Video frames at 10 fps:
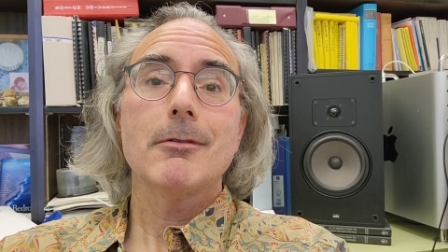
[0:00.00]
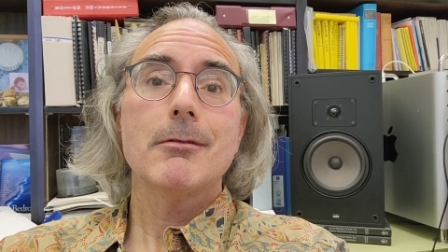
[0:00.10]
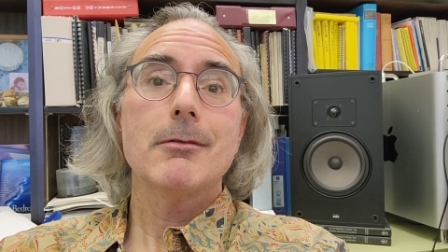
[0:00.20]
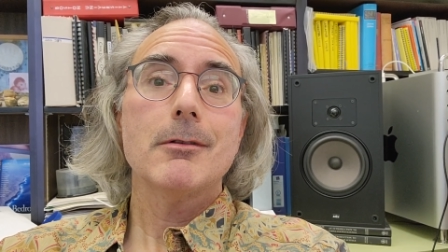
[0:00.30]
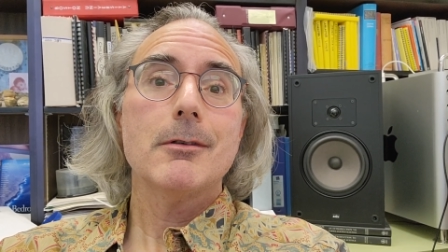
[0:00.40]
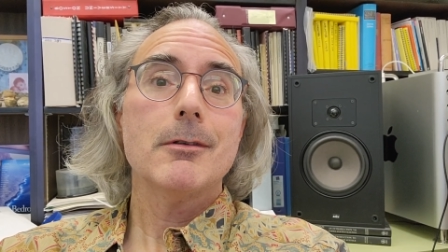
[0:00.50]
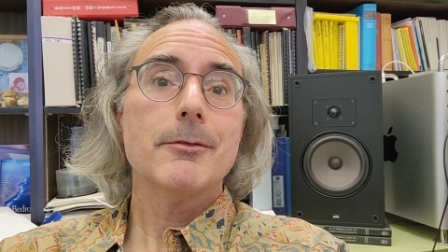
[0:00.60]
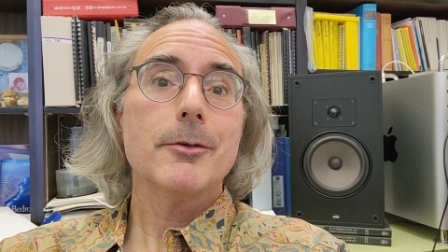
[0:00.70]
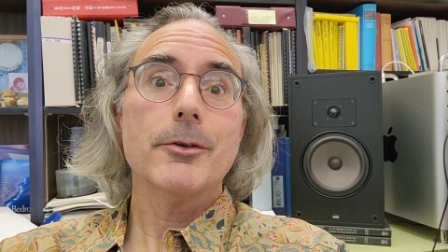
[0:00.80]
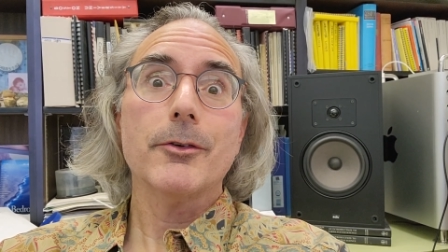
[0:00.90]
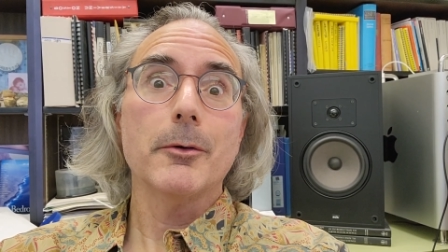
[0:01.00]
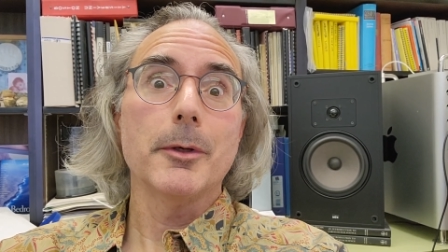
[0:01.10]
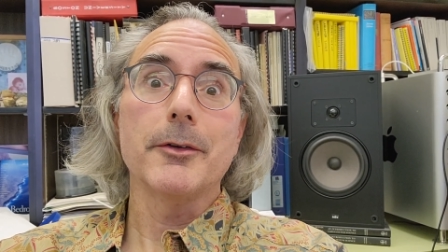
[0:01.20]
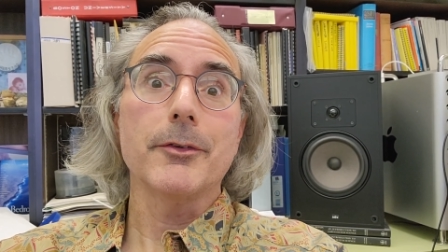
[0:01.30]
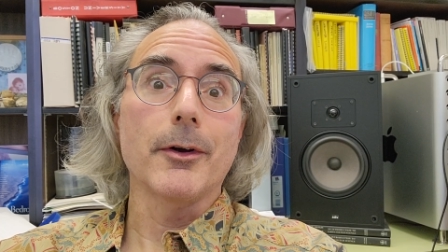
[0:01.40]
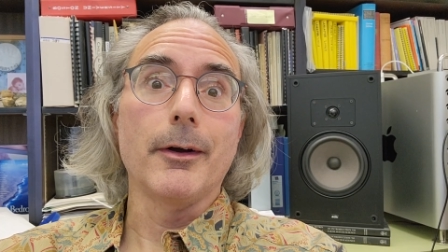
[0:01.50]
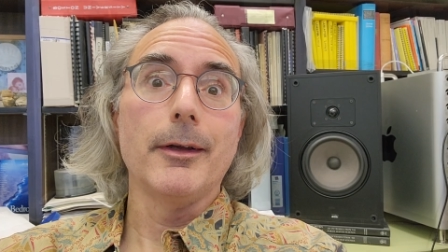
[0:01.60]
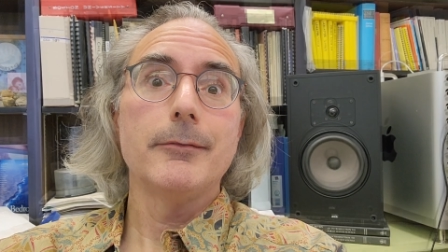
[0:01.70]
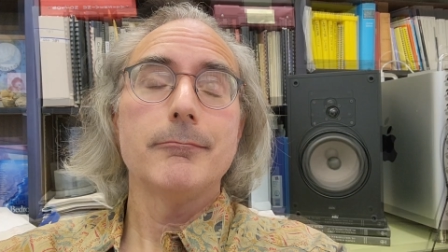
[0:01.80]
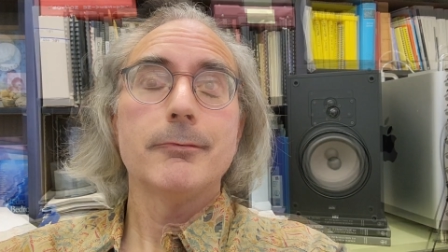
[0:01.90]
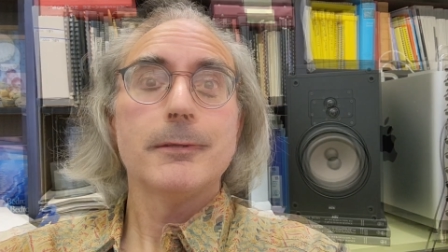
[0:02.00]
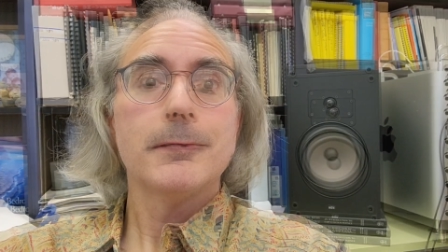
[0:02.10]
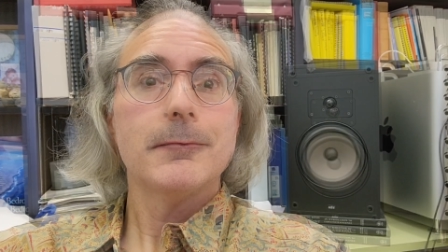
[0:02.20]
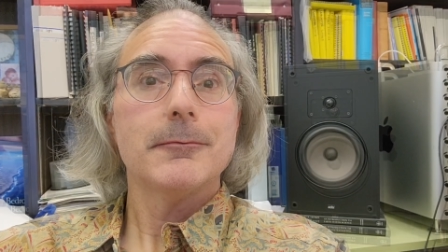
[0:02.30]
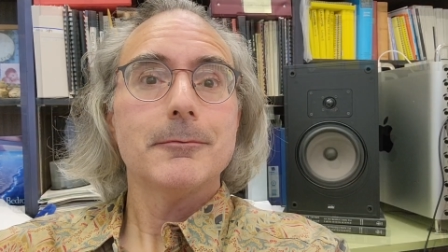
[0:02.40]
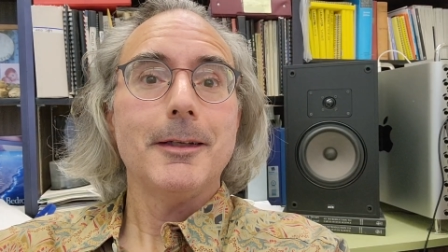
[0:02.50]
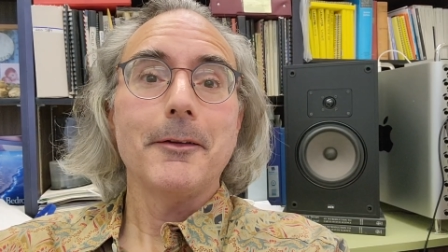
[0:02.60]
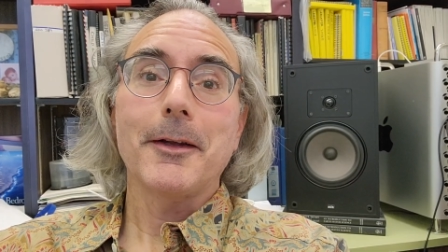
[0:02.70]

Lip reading: and of course nobody saw it. Now